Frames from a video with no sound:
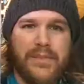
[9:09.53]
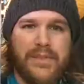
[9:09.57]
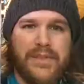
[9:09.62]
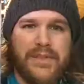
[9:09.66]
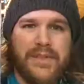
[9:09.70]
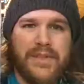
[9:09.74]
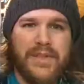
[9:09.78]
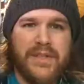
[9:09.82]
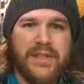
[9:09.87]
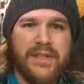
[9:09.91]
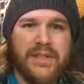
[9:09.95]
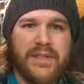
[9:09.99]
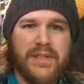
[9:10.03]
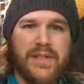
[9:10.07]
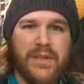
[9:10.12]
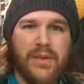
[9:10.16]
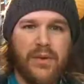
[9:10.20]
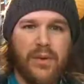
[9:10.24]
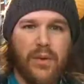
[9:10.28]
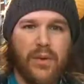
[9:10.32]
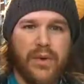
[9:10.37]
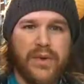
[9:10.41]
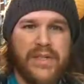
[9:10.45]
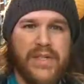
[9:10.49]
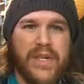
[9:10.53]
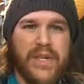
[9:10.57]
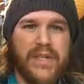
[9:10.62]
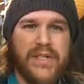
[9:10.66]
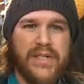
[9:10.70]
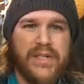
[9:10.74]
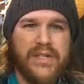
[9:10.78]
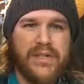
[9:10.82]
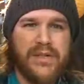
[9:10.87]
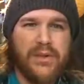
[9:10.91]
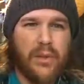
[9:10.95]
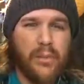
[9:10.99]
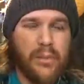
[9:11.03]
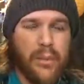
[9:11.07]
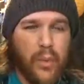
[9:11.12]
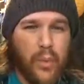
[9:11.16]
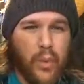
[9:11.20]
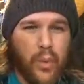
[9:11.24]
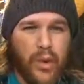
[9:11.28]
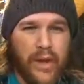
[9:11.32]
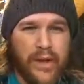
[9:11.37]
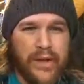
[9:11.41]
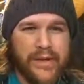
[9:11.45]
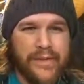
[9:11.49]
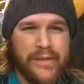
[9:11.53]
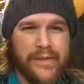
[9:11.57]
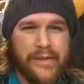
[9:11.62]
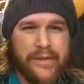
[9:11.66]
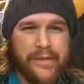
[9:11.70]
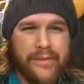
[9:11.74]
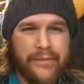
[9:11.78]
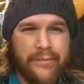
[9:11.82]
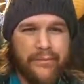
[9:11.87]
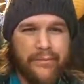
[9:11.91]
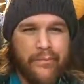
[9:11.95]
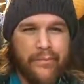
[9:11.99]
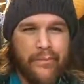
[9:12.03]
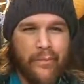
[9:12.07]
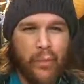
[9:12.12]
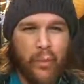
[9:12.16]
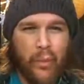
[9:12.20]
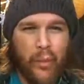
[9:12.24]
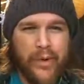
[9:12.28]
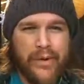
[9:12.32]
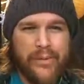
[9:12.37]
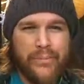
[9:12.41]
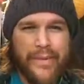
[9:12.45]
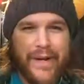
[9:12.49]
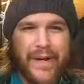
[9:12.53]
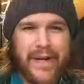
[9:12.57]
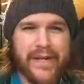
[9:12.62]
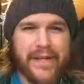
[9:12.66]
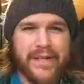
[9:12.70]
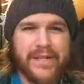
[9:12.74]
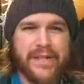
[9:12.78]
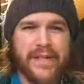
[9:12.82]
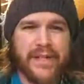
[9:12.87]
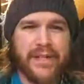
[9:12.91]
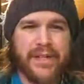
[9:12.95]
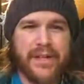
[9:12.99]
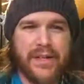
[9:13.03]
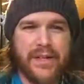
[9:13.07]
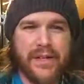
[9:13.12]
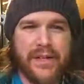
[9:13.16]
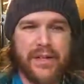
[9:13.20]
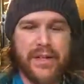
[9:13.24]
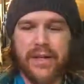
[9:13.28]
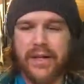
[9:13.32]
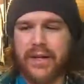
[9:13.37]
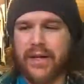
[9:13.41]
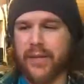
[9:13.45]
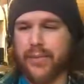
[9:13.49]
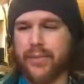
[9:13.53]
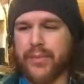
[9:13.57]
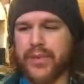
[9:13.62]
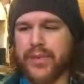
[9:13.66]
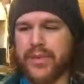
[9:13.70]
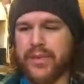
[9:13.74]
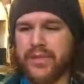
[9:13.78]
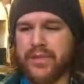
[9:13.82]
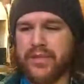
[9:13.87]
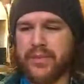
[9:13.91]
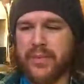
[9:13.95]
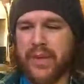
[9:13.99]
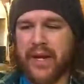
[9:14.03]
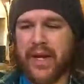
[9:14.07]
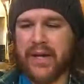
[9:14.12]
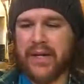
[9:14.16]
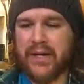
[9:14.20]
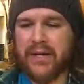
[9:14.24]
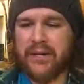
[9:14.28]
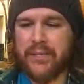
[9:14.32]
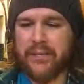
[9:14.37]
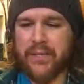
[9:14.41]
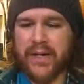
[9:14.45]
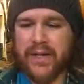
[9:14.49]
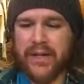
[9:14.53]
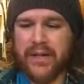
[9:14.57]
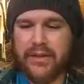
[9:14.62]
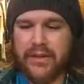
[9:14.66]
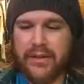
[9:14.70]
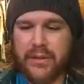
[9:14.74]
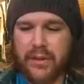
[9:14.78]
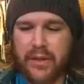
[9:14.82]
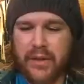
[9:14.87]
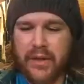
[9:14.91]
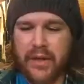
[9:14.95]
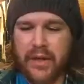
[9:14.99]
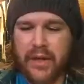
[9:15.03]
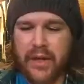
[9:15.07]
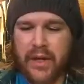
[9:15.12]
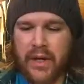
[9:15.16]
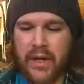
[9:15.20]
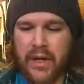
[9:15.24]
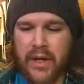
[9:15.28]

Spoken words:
Since Secret Wars. Now, he did show up in one page, I think, a couple issues back in the Mighty Thor,